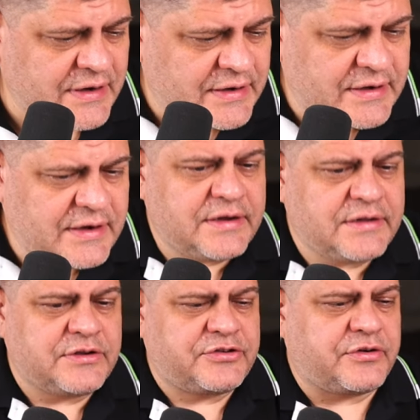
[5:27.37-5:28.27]
in
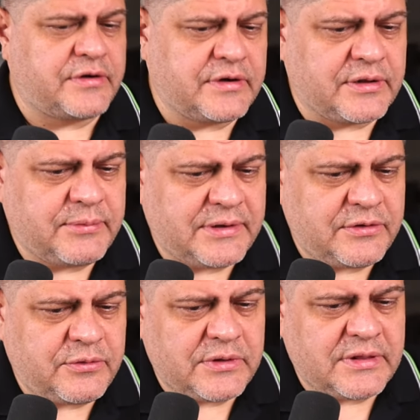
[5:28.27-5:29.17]
English or not, but you know what?